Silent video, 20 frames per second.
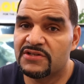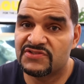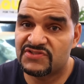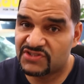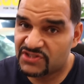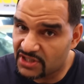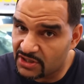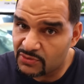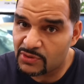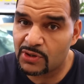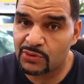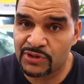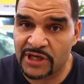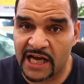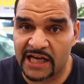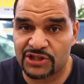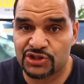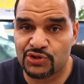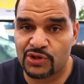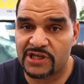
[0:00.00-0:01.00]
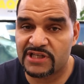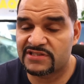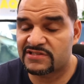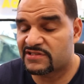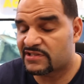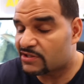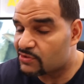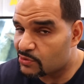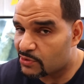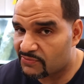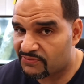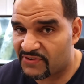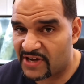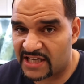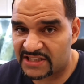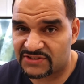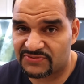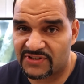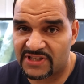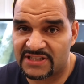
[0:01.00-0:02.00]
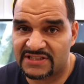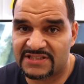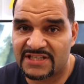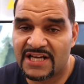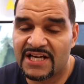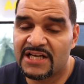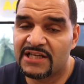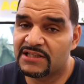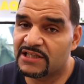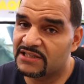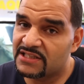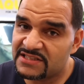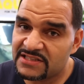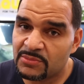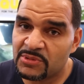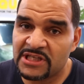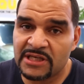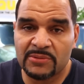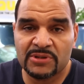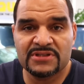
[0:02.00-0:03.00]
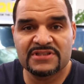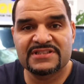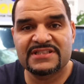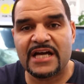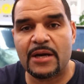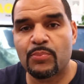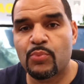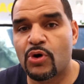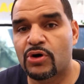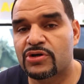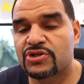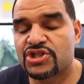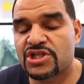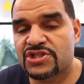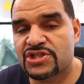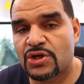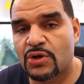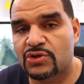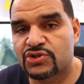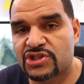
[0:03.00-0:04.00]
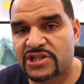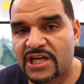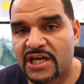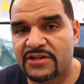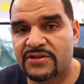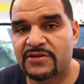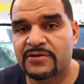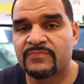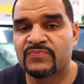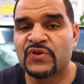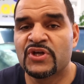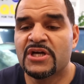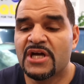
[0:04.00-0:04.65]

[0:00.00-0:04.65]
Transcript: 0 nitrates, 0 phosphates, that doesn't mean I'm going to stop water changing altogether.